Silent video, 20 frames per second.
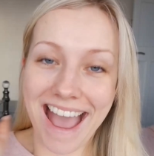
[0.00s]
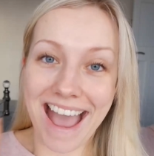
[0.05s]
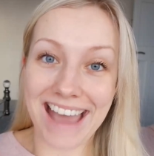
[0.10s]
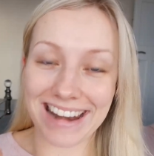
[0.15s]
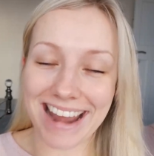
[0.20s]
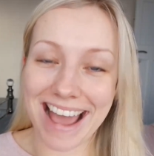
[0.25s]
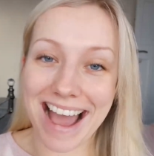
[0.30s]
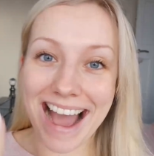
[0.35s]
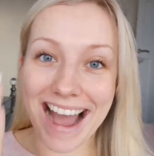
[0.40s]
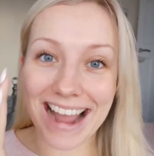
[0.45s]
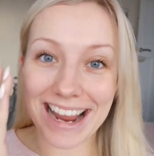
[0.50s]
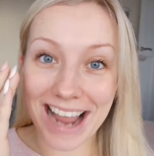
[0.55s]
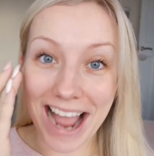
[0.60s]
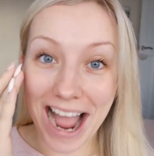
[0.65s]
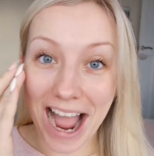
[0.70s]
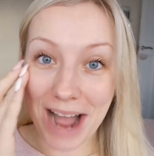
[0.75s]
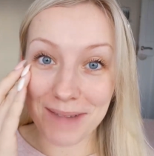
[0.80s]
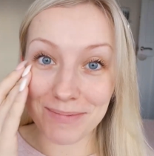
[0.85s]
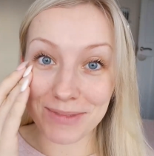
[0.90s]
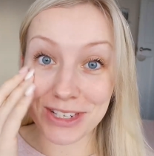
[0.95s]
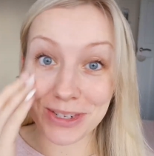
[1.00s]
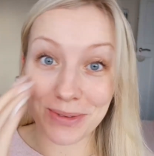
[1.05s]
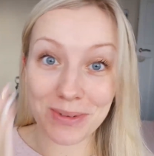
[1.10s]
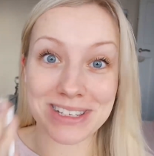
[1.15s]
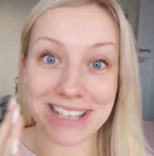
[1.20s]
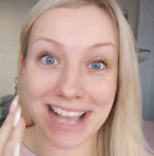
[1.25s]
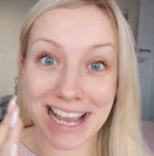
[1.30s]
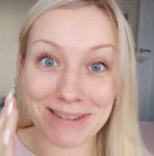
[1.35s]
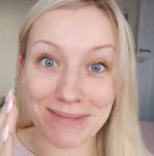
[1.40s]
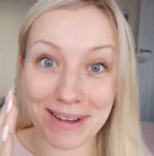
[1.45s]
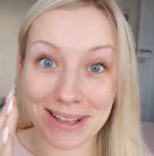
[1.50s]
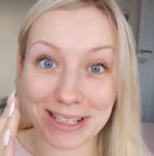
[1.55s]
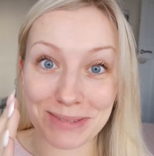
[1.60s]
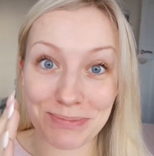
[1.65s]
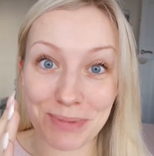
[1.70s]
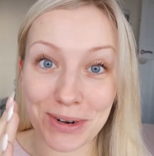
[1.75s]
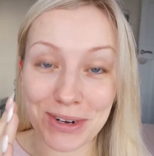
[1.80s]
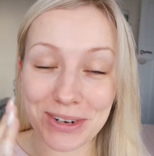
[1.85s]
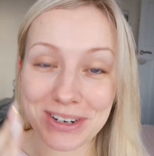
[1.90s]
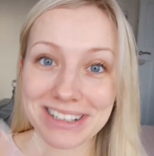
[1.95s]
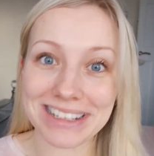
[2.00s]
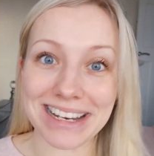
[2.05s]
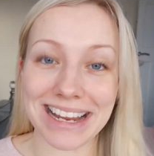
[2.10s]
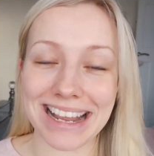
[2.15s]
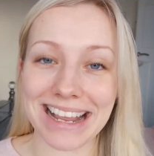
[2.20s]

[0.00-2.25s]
and I am so excited about this product.